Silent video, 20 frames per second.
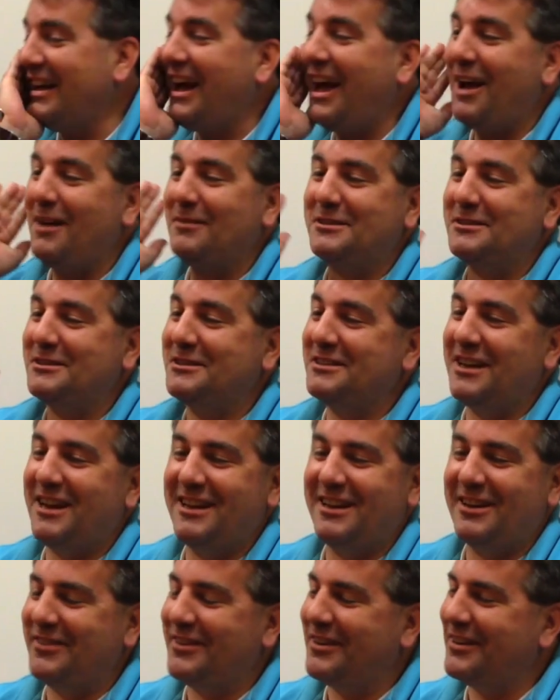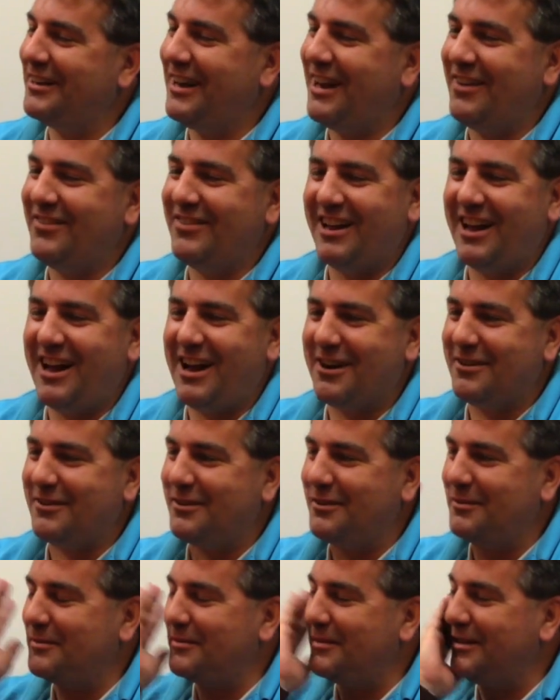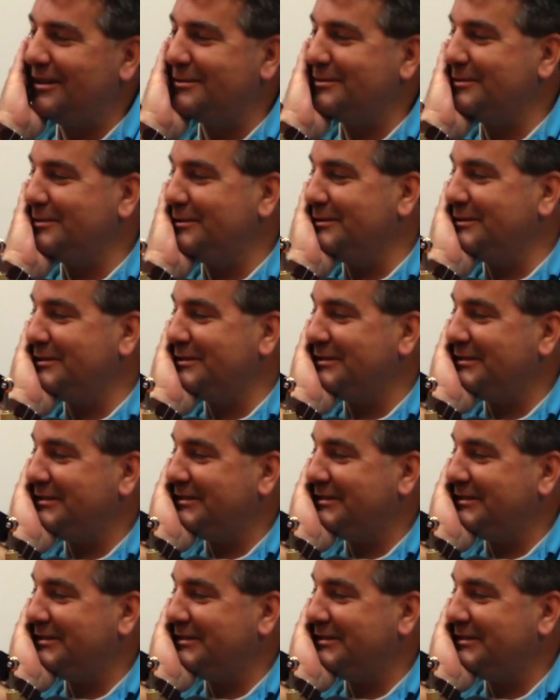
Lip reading: I'm just saying, if you're going to have the acronym, you might as well use it all.